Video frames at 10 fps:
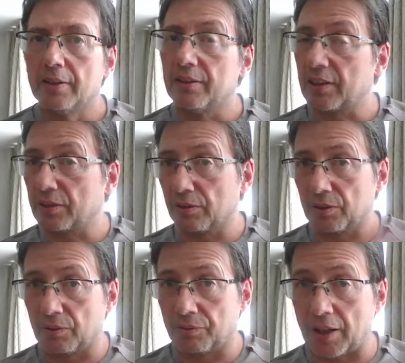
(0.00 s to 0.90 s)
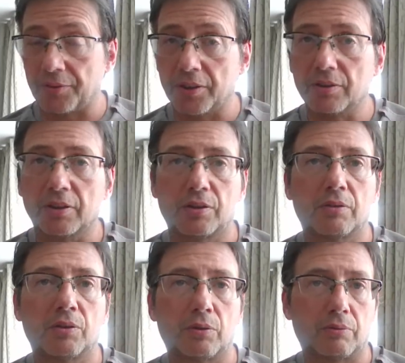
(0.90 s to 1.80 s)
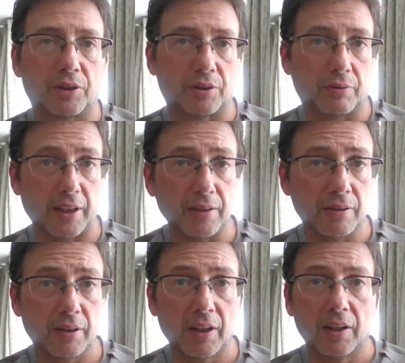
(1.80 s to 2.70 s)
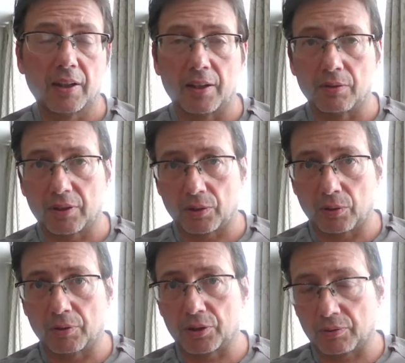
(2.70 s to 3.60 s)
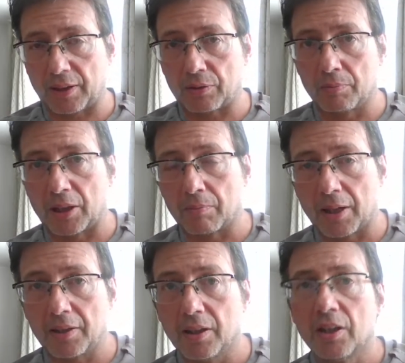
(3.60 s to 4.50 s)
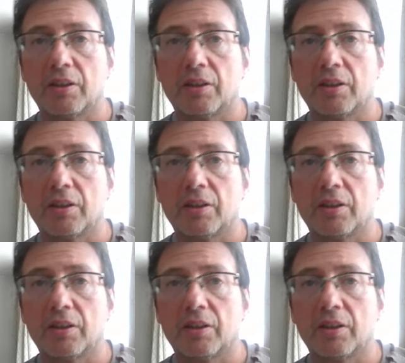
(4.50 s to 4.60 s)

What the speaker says: This has an advantage that you can always trade and you can always try to make money.